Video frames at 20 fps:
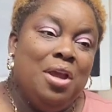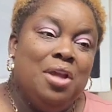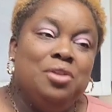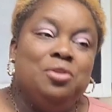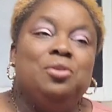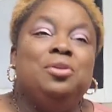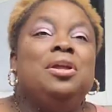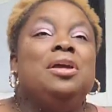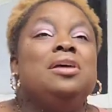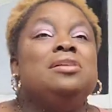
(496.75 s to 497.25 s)

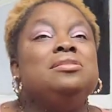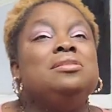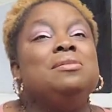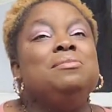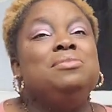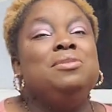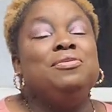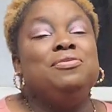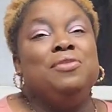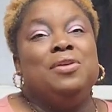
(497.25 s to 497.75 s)
Now, there are
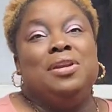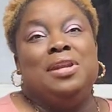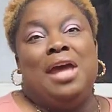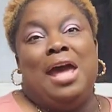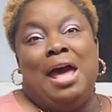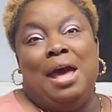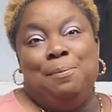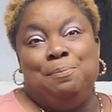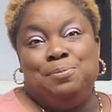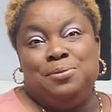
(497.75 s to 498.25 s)
some different
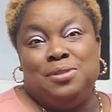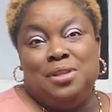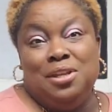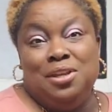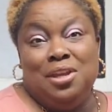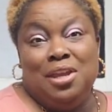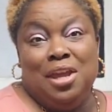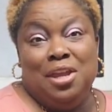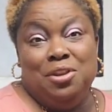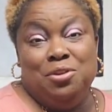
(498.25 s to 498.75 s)
apps that
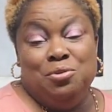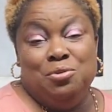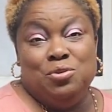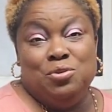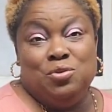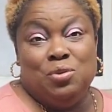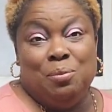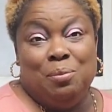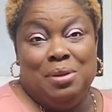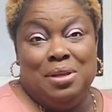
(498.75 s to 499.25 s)
you can
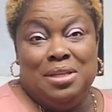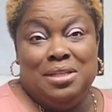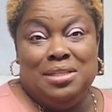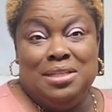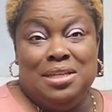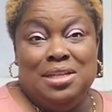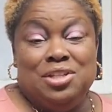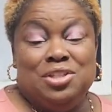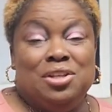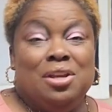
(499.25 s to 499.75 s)
use for
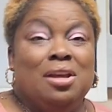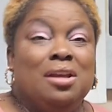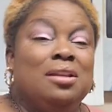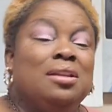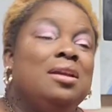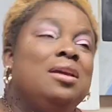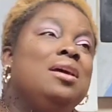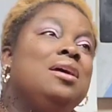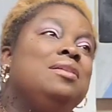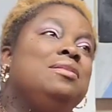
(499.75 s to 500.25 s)
meditation.